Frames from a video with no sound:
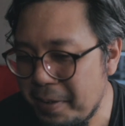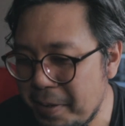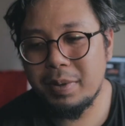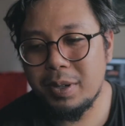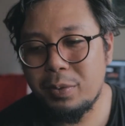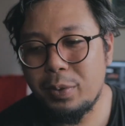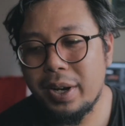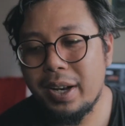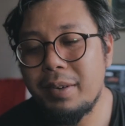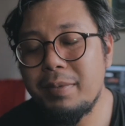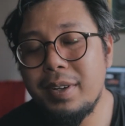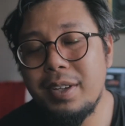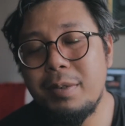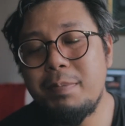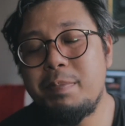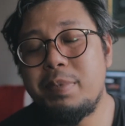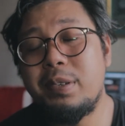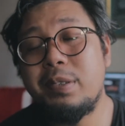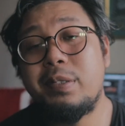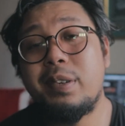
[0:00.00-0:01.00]
But whenever you
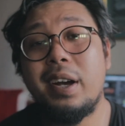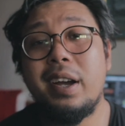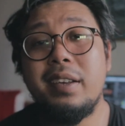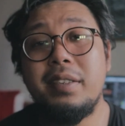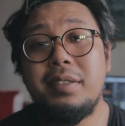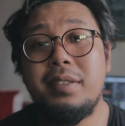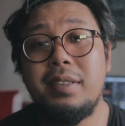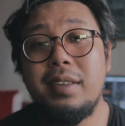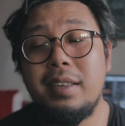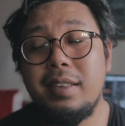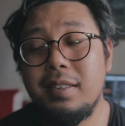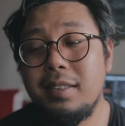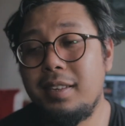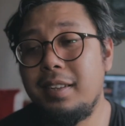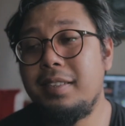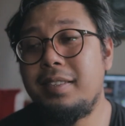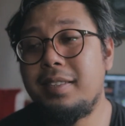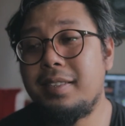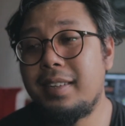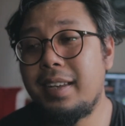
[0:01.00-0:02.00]
progress in
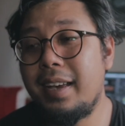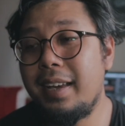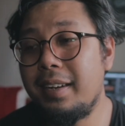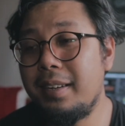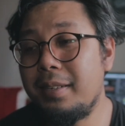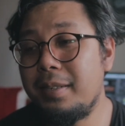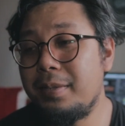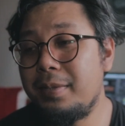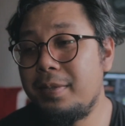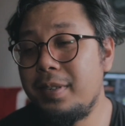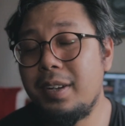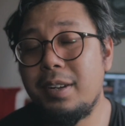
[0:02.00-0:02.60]
this kind of,